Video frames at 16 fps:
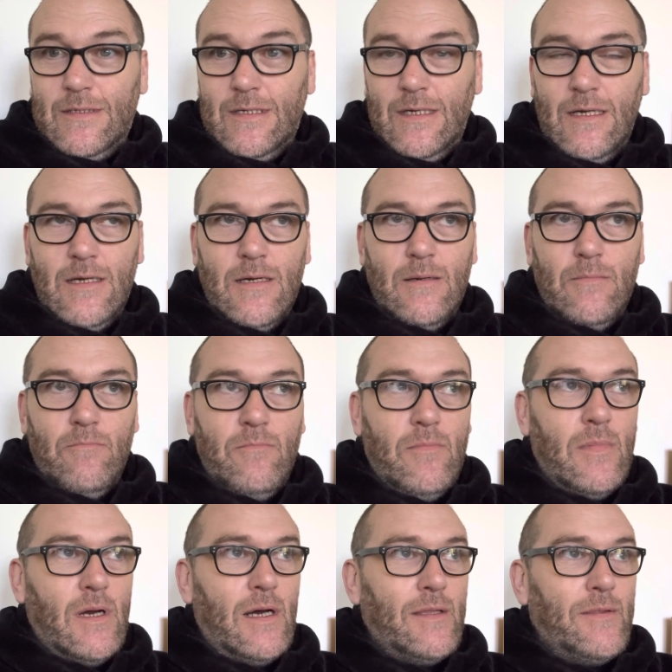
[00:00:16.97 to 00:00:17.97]

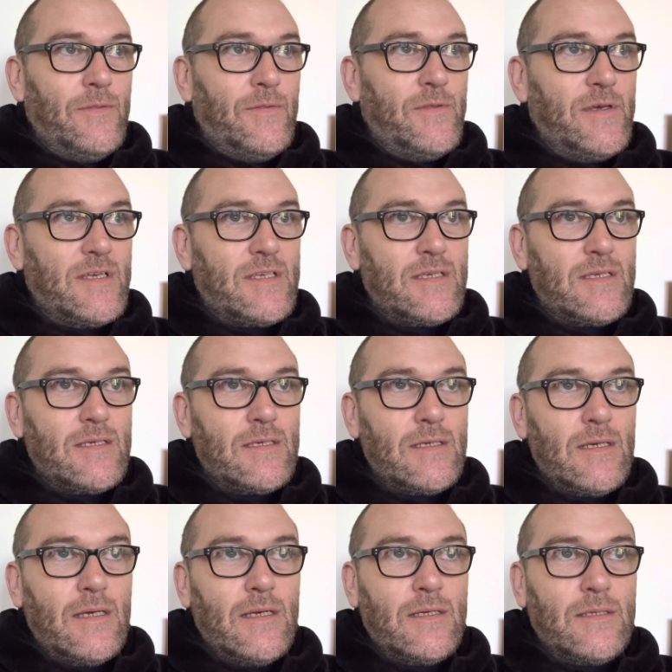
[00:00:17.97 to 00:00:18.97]
And this
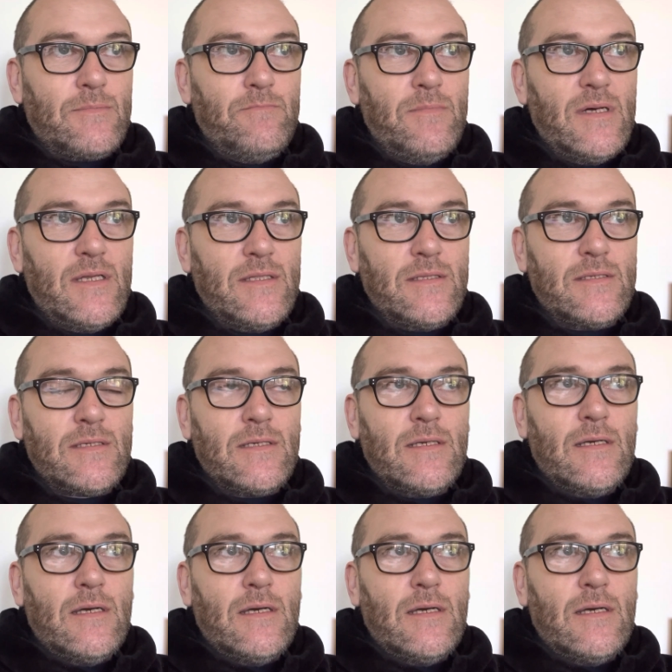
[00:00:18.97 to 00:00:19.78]
has meant